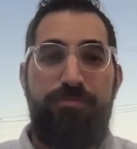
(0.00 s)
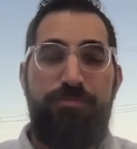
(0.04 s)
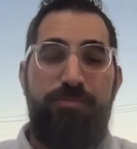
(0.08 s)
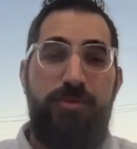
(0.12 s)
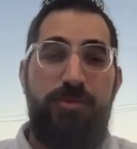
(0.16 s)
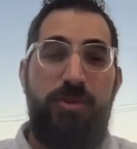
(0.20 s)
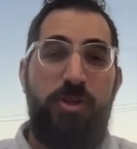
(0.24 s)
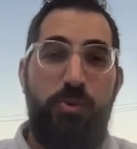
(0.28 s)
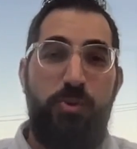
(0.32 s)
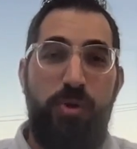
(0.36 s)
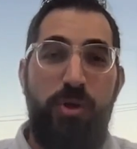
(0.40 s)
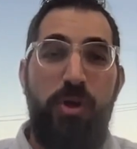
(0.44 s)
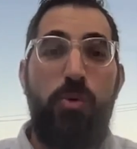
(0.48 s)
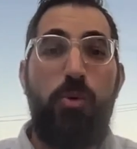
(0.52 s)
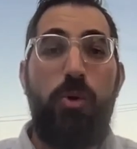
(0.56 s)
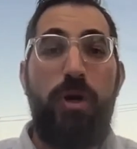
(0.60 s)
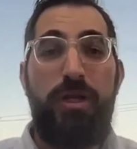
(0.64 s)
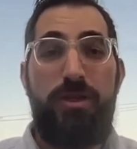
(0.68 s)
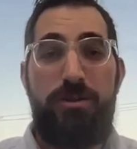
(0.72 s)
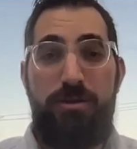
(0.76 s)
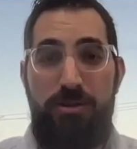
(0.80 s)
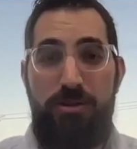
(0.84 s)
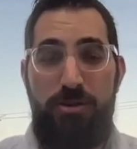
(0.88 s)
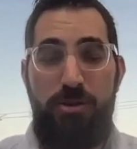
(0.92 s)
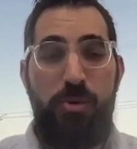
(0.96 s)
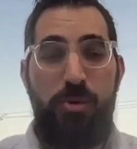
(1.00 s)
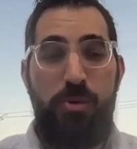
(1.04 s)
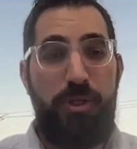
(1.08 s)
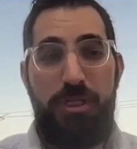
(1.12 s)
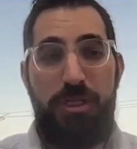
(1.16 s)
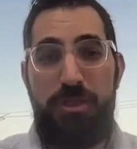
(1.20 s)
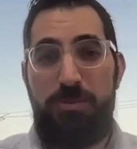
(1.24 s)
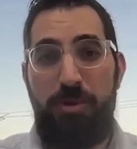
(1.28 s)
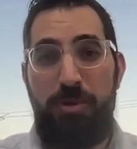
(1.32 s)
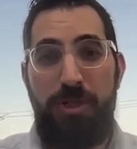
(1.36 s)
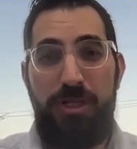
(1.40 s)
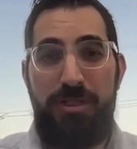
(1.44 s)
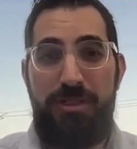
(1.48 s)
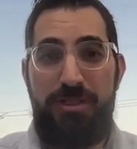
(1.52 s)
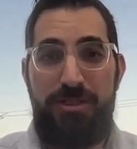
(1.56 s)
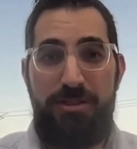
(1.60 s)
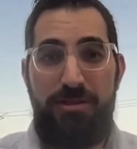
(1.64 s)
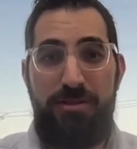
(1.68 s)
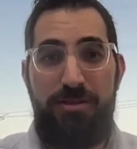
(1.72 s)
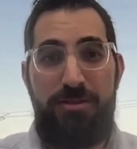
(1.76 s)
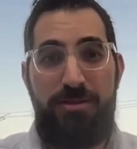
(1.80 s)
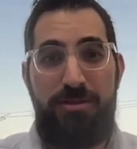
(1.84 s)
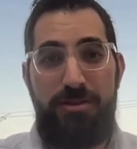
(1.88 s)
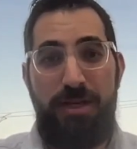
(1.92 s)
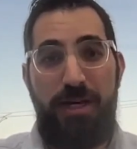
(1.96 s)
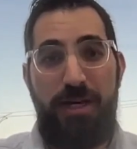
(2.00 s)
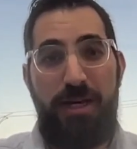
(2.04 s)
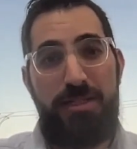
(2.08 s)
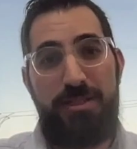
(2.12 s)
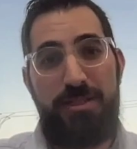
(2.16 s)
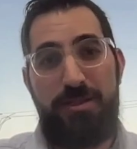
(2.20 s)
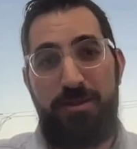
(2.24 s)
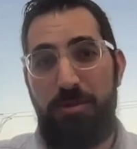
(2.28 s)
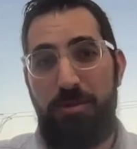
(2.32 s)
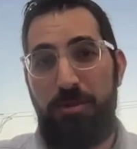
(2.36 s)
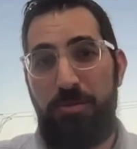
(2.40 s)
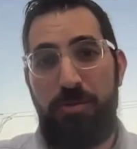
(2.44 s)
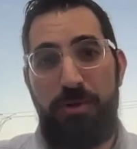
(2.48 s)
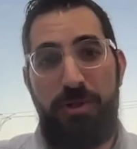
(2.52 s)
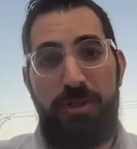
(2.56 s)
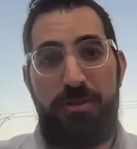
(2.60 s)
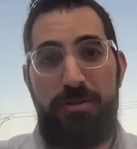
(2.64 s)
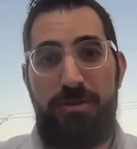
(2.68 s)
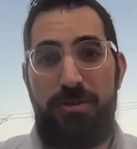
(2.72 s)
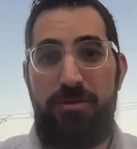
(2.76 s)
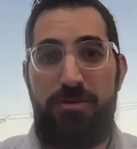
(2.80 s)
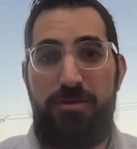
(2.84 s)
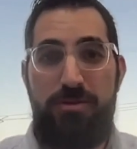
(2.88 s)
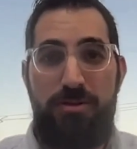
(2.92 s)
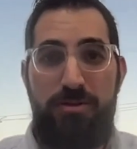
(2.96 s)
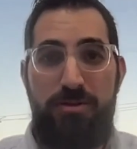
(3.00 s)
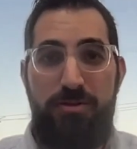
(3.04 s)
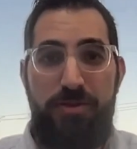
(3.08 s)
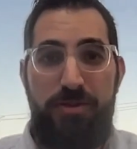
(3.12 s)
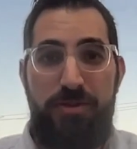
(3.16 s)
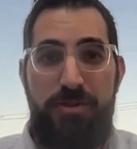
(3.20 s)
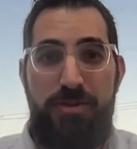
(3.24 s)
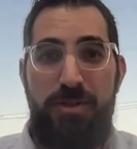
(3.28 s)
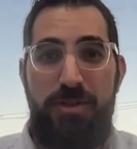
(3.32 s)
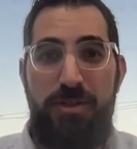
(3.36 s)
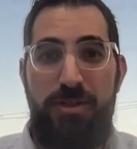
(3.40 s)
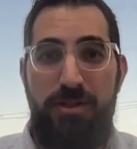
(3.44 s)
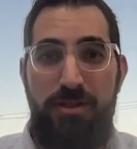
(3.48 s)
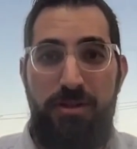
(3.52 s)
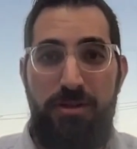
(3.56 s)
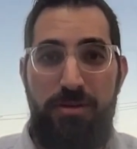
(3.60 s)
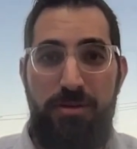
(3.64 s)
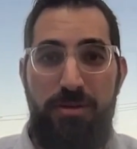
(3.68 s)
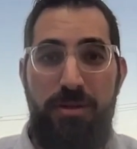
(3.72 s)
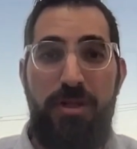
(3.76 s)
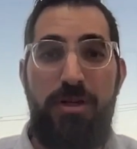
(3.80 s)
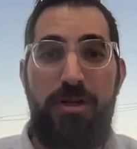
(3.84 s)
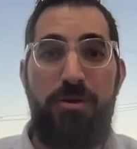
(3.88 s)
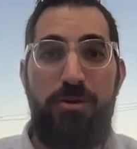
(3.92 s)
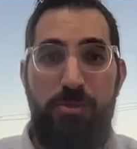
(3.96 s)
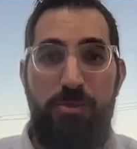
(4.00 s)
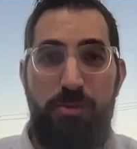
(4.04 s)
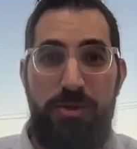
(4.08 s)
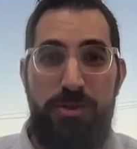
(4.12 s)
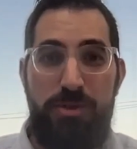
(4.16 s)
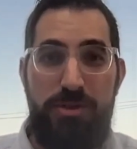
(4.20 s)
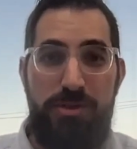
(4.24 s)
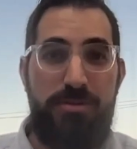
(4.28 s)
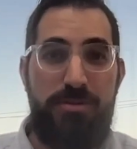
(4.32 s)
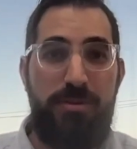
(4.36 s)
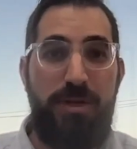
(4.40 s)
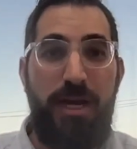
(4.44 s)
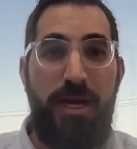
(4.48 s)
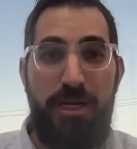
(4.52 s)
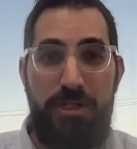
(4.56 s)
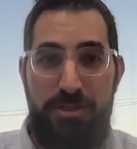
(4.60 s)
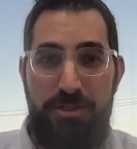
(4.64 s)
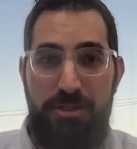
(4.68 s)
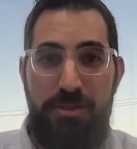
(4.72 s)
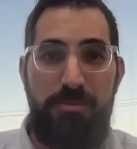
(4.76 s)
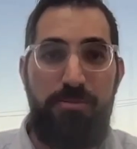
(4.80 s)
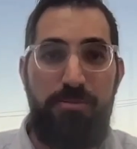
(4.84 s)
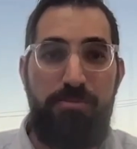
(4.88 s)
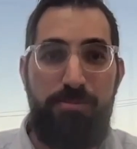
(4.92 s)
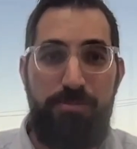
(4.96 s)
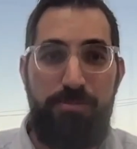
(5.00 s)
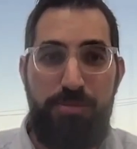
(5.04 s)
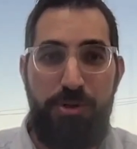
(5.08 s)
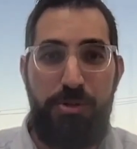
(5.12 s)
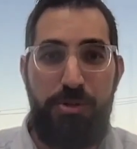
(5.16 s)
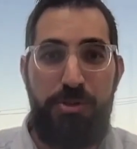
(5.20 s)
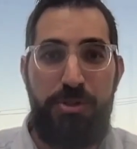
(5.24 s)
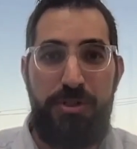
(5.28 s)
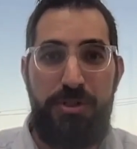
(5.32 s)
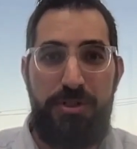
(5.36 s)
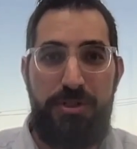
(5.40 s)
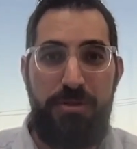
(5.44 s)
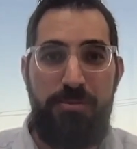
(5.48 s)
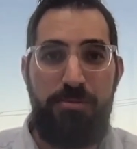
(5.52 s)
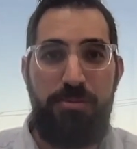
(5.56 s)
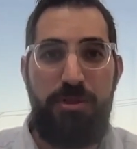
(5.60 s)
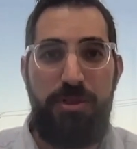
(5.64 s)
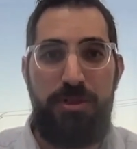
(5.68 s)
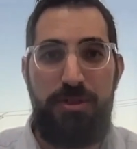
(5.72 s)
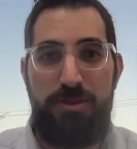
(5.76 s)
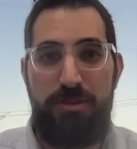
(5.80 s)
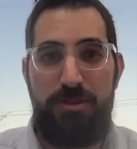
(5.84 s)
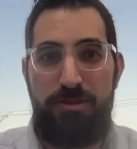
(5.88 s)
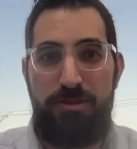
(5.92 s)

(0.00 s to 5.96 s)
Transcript: the real way to do it is place it in, it has to be placed in service the year that it was actually purchased and placed in